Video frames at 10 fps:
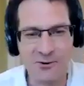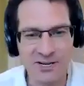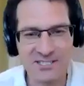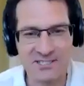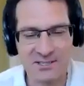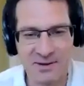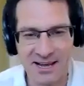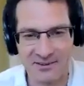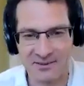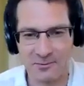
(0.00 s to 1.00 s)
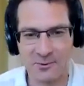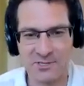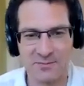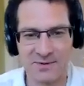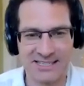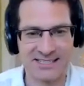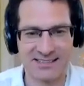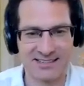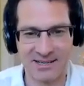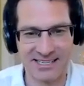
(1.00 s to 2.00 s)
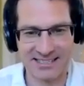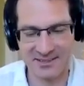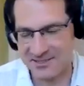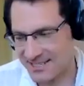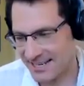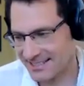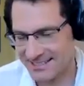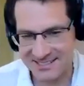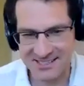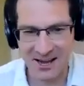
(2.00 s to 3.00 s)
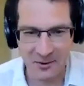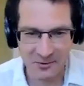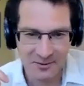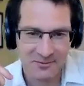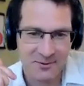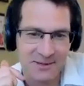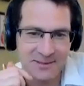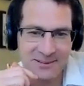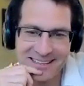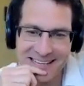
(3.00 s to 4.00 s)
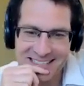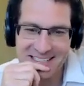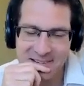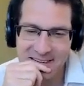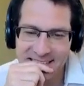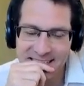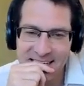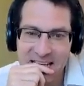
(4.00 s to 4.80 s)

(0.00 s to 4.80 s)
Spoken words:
questions about the water meter that make no sense just to hold on for a bit longer. That's great.